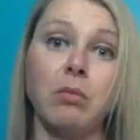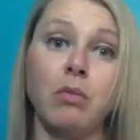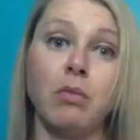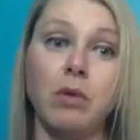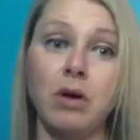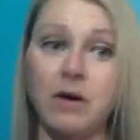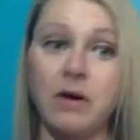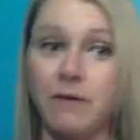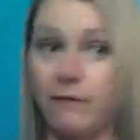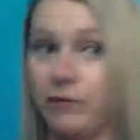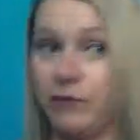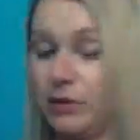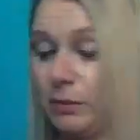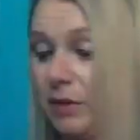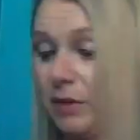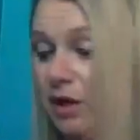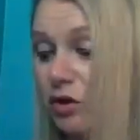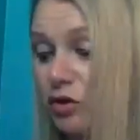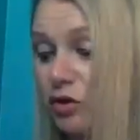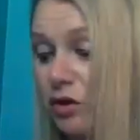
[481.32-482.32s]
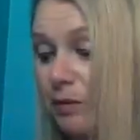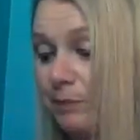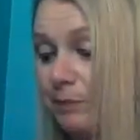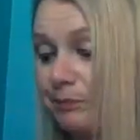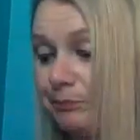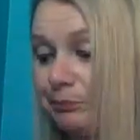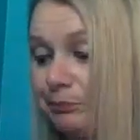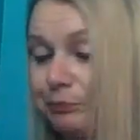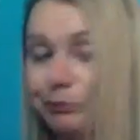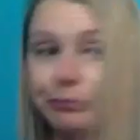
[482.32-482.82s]
more inflammation.
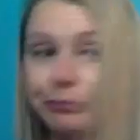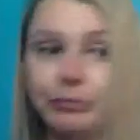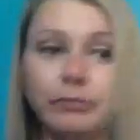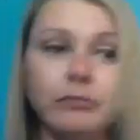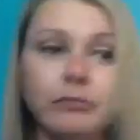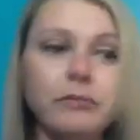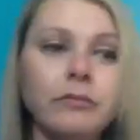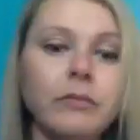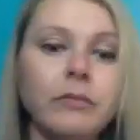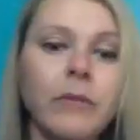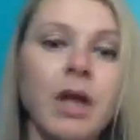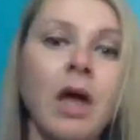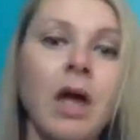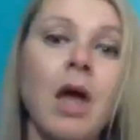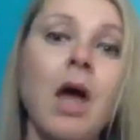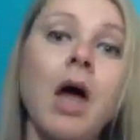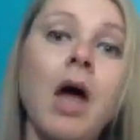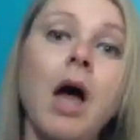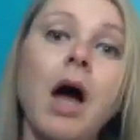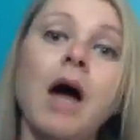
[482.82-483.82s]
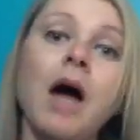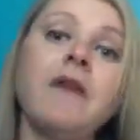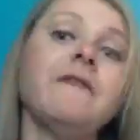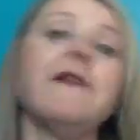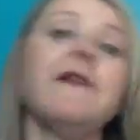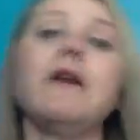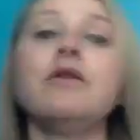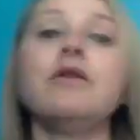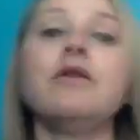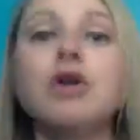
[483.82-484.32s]

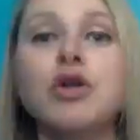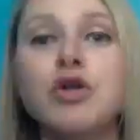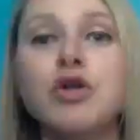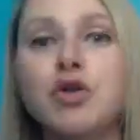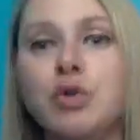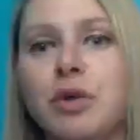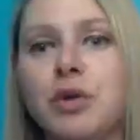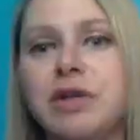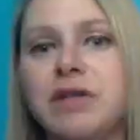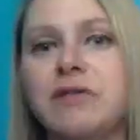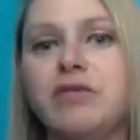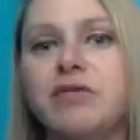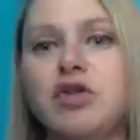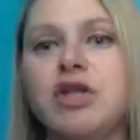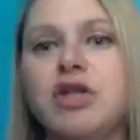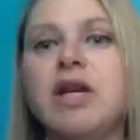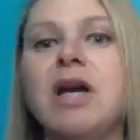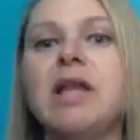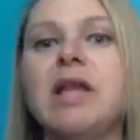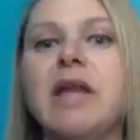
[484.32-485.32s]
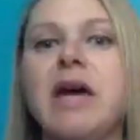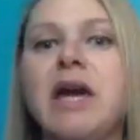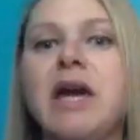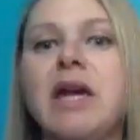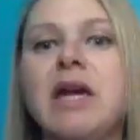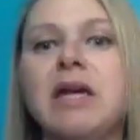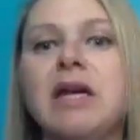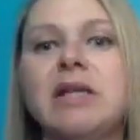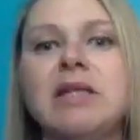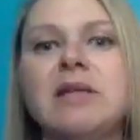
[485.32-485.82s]
Another good source of
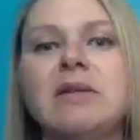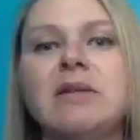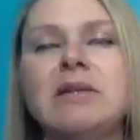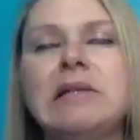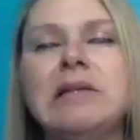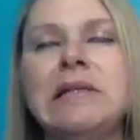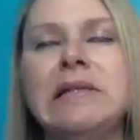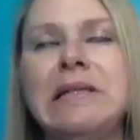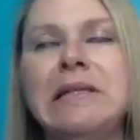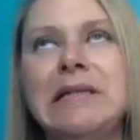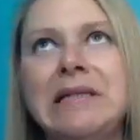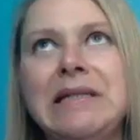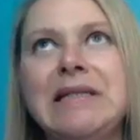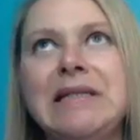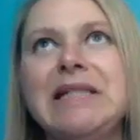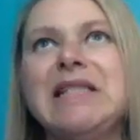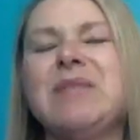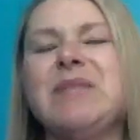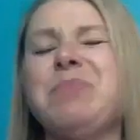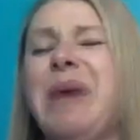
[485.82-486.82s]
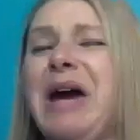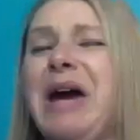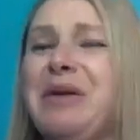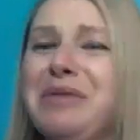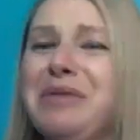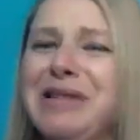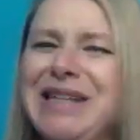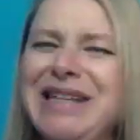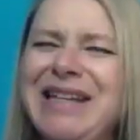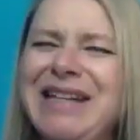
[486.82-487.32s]
GLA is
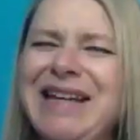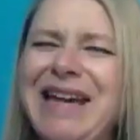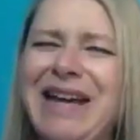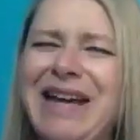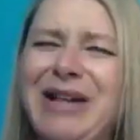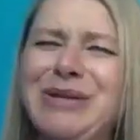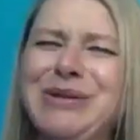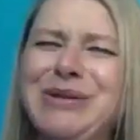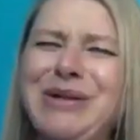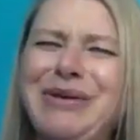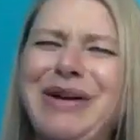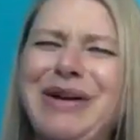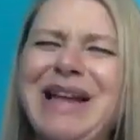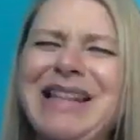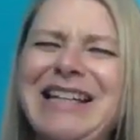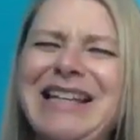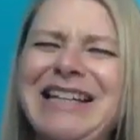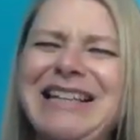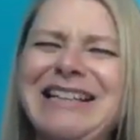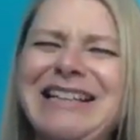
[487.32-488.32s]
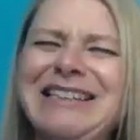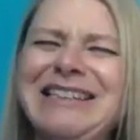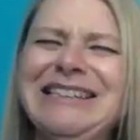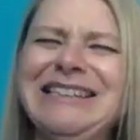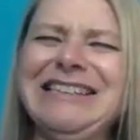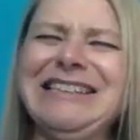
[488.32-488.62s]
spirulina and chlorella.